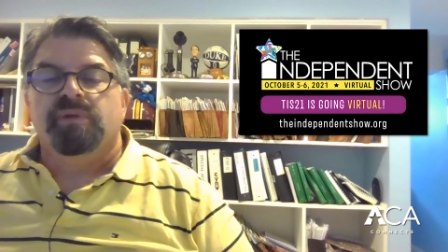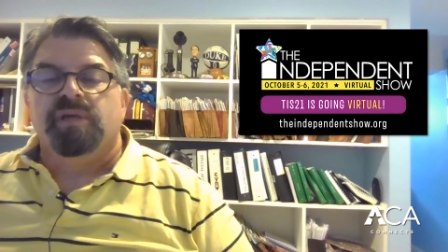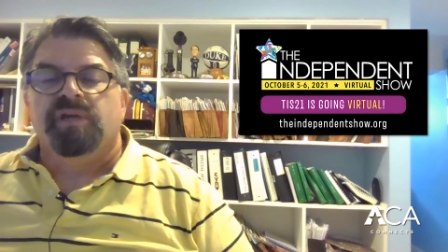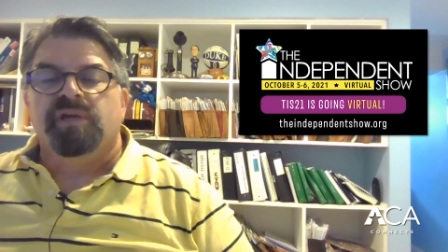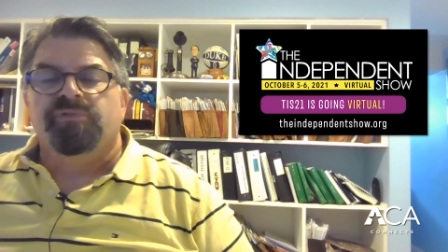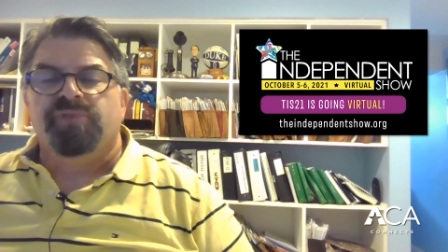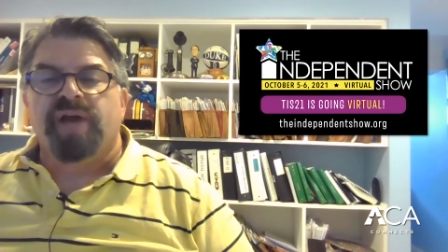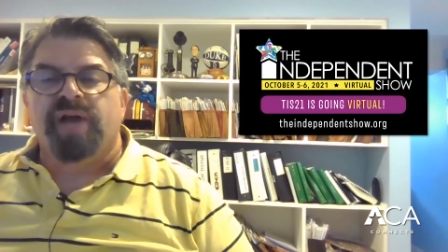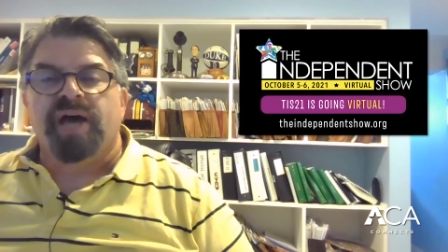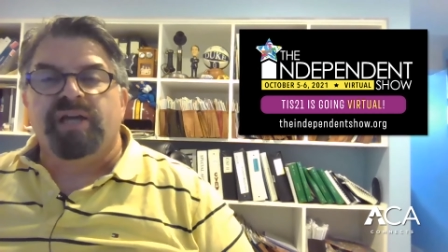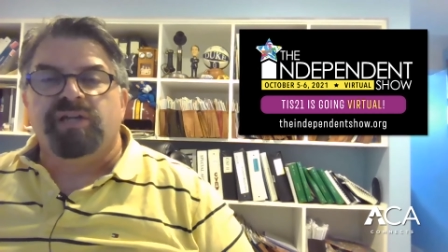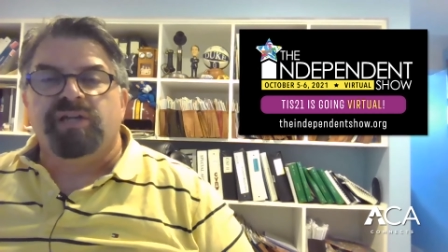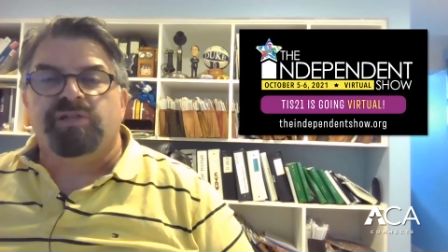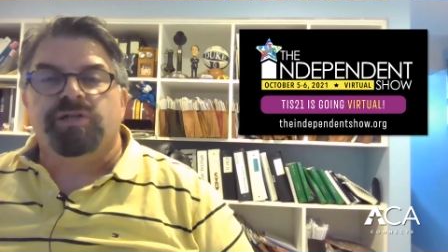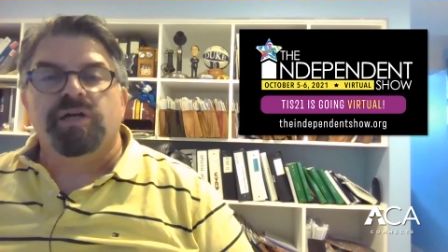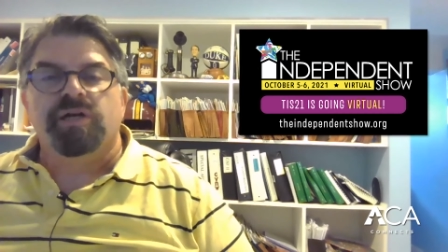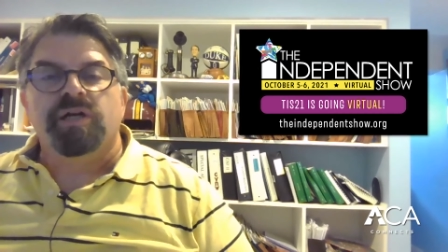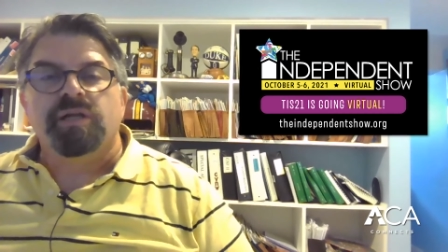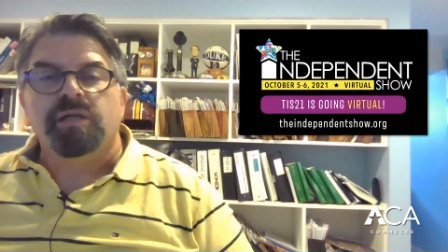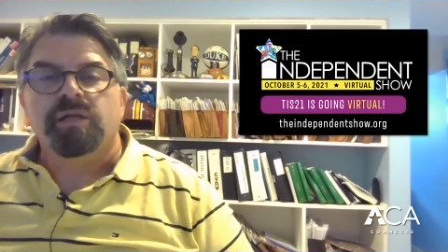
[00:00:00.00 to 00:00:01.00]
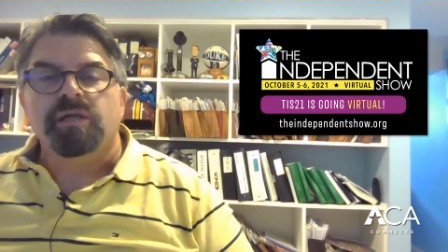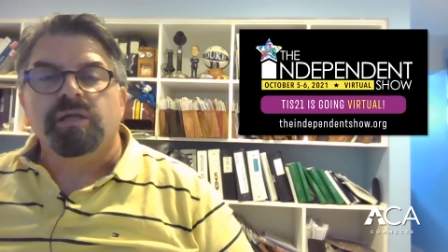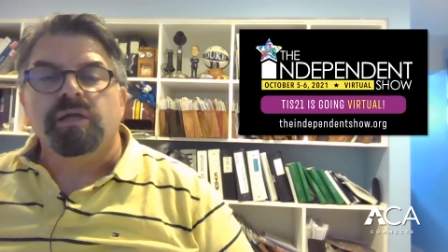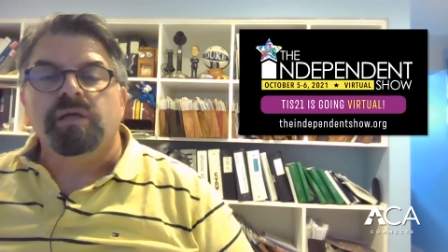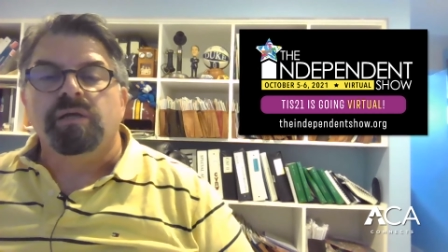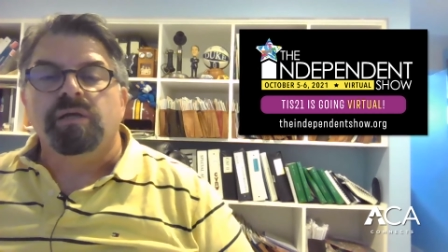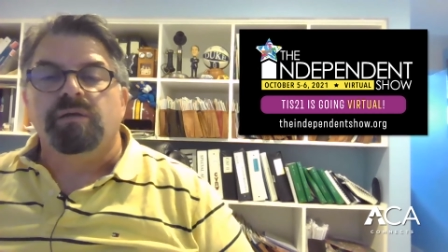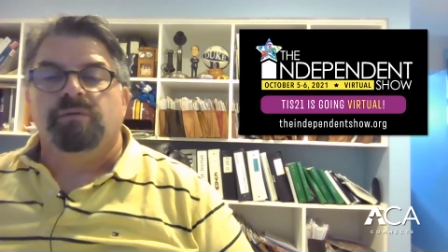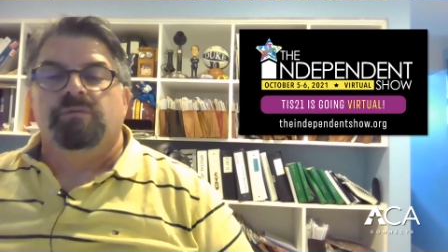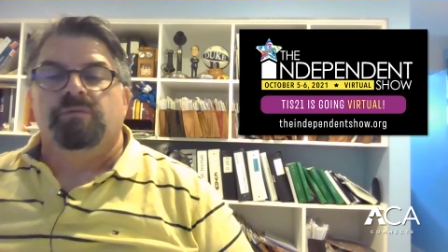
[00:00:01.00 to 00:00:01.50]
If not, you should!
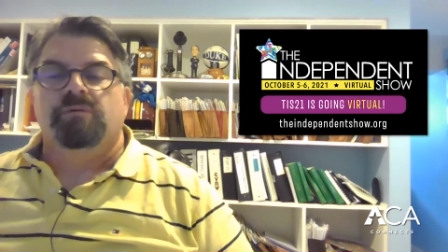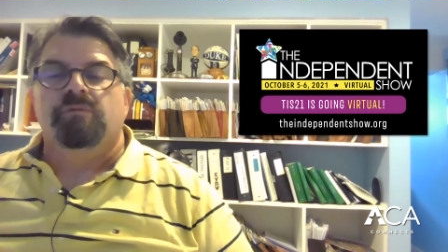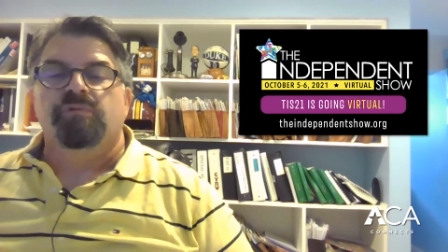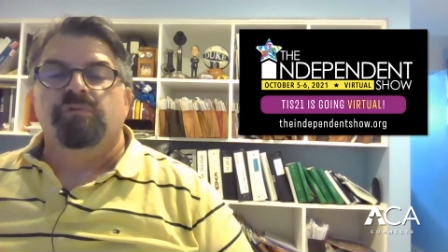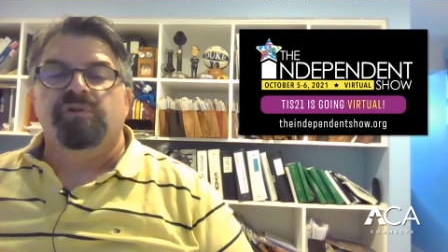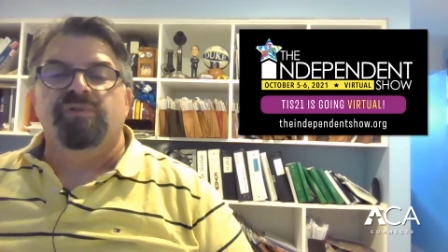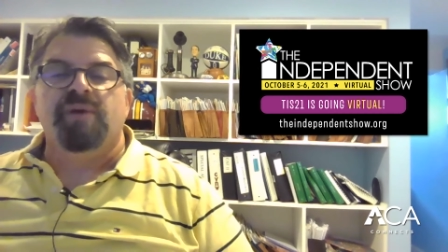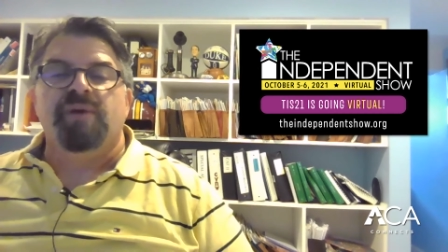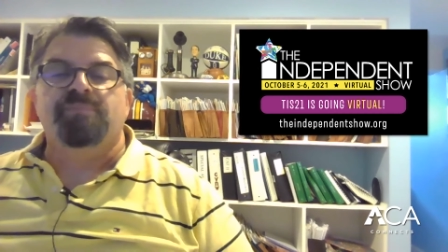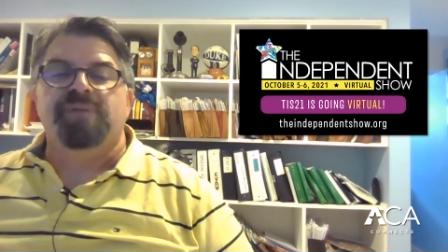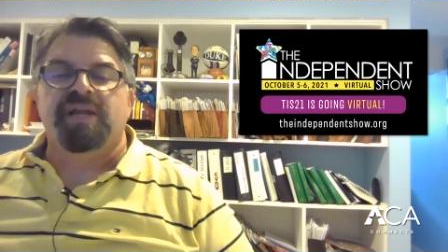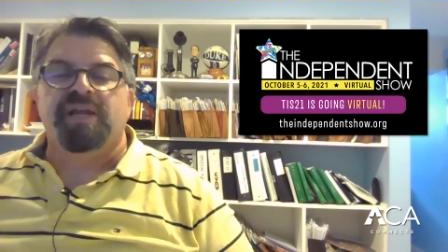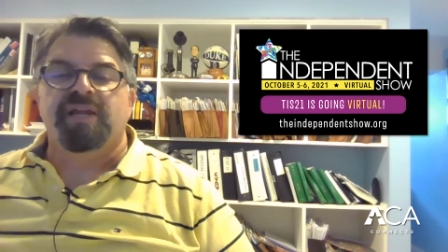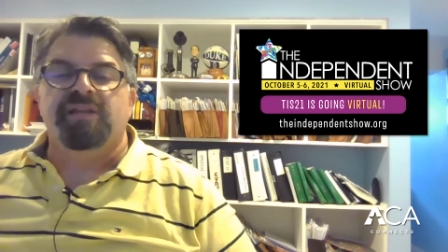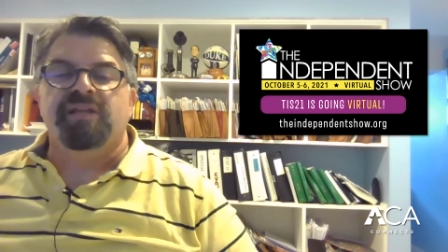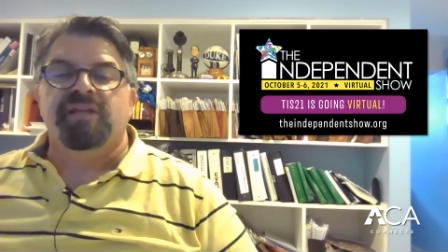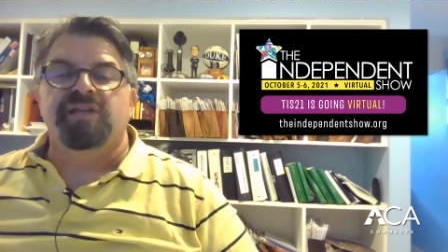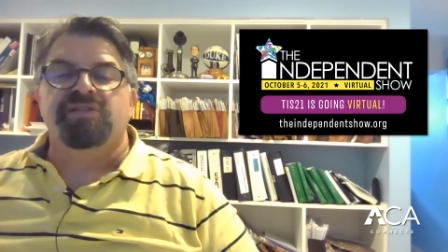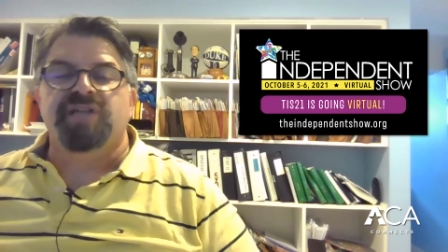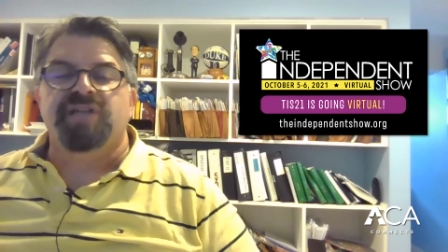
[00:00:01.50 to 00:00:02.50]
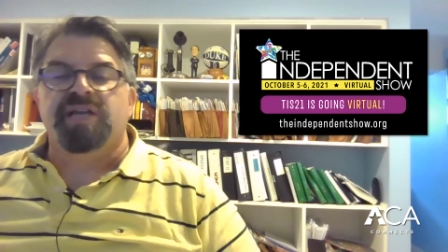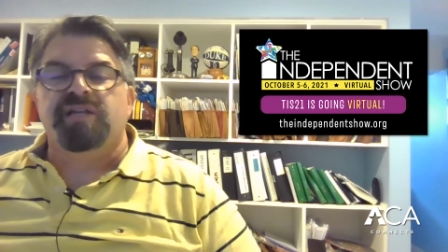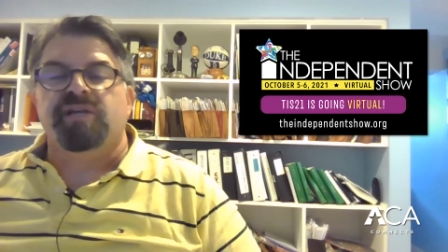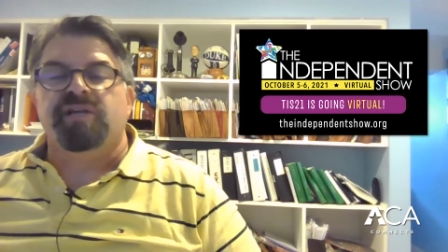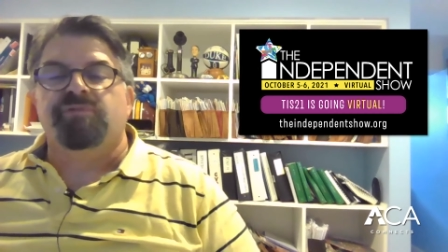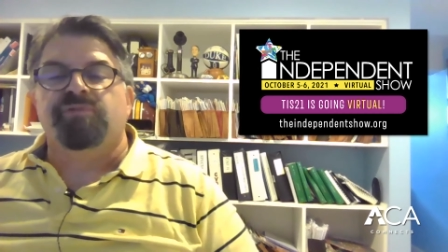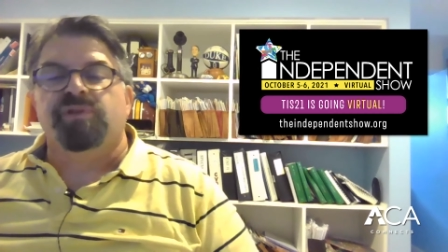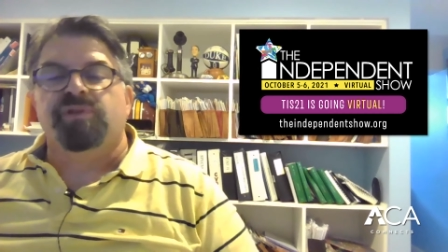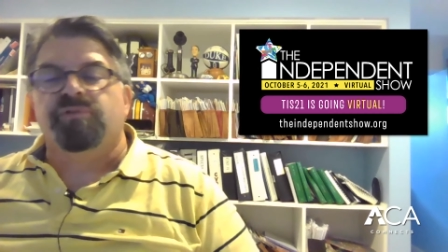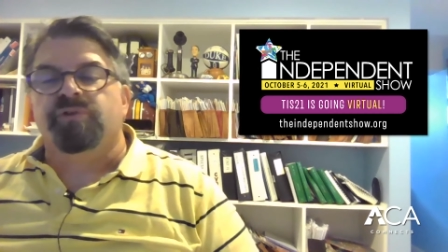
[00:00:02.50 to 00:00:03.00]
We've updated the
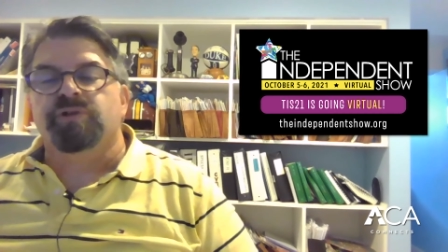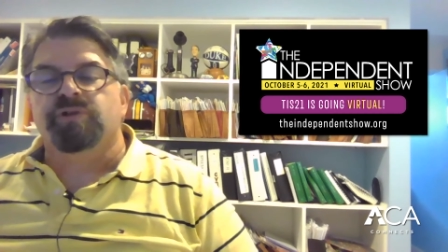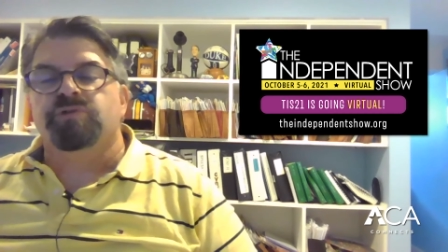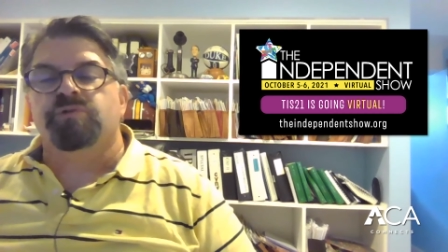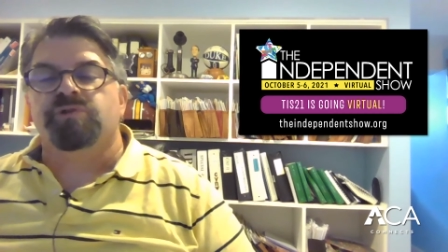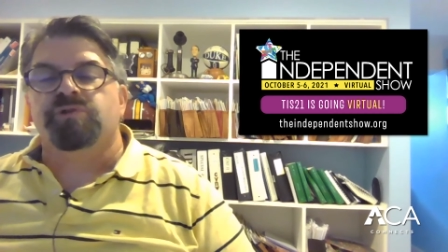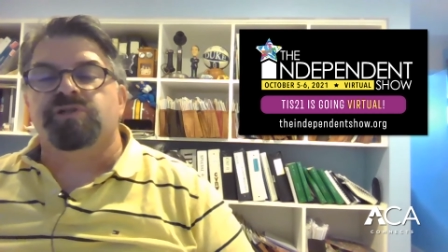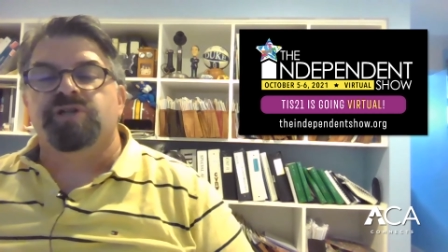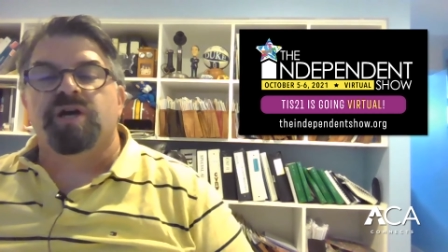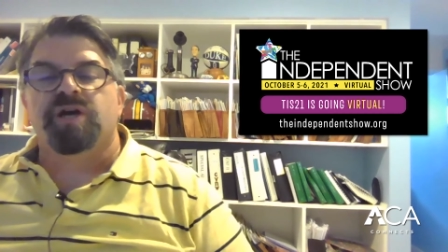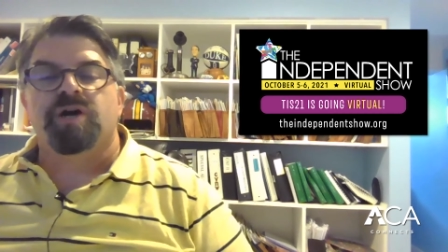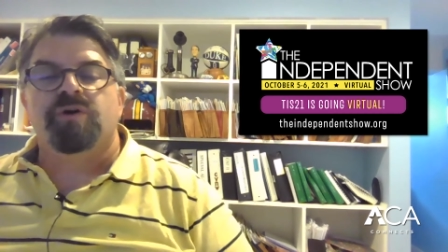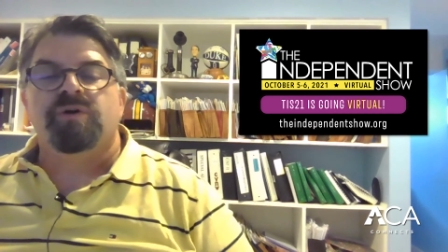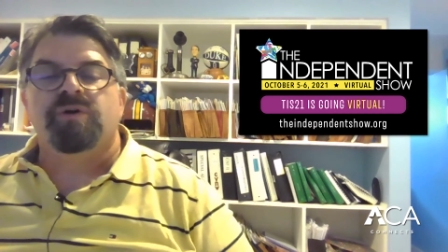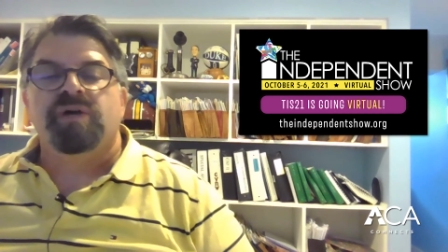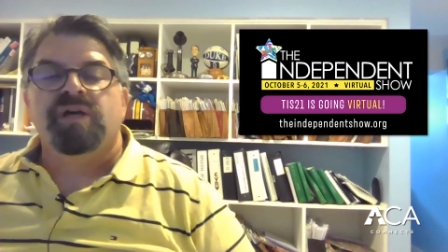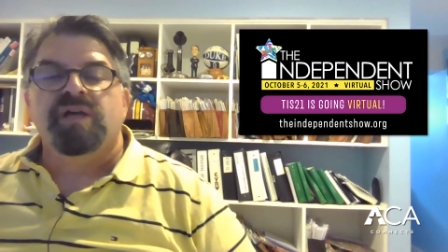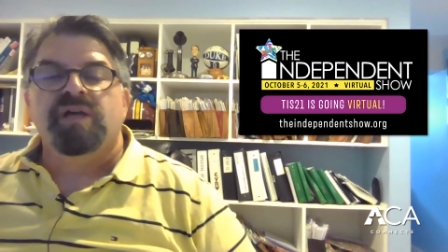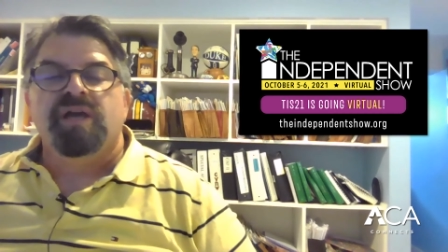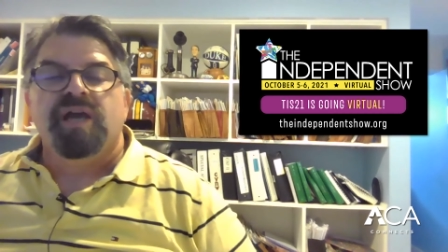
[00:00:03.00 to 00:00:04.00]
agenda for the virtual show